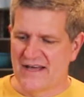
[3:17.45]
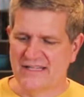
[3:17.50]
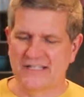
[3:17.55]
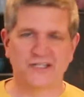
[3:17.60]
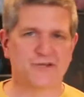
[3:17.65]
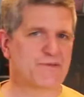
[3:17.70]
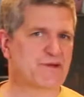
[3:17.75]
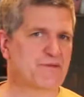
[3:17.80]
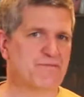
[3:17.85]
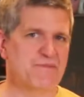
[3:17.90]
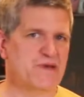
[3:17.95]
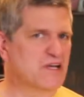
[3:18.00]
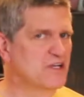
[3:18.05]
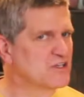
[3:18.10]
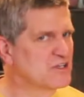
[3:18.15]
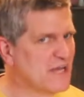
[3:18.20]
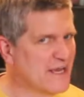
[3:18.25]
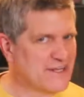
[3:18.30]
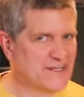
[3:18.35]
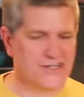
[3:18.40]
A little bit of
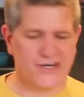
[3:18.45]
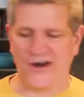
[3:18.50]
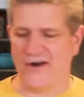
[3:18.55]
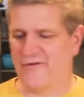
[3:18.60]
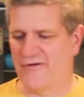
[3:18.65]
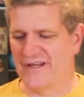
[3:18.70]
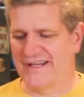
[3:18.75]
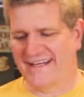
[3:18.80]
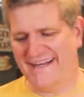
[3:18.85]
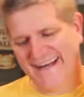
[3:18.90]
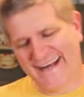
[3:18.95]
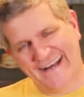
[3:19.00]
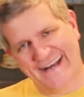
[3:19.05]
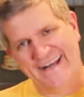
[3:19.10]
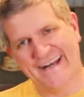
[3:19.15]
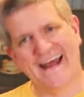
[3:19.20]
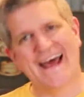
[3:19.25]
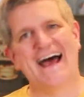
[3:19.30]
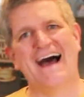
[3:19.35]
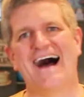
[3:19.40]
milk. You don't really need
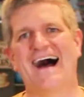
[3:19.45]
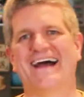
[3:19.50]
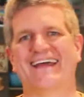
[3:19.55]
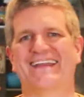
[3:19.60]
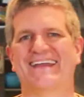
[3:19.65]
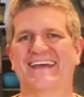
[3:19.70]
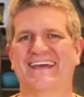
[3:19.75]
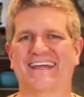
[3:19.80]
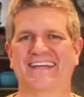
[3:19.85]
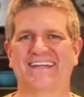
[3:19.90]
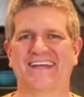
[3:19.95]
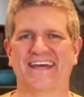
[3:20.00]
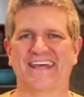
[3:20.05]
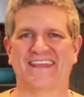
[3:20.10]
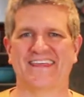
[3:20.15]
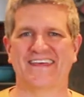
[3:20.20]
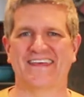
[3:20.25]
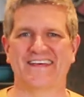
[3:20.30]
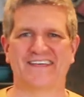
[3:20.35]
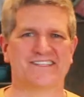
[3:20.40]
it. I like it
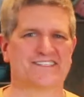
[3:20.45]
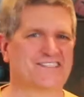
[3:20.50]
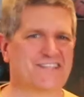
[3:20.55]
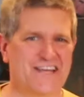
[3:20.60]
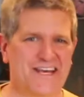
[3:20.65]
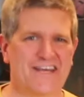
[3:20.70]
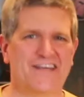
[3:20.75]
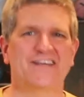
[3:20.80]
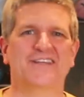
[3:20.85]
like this.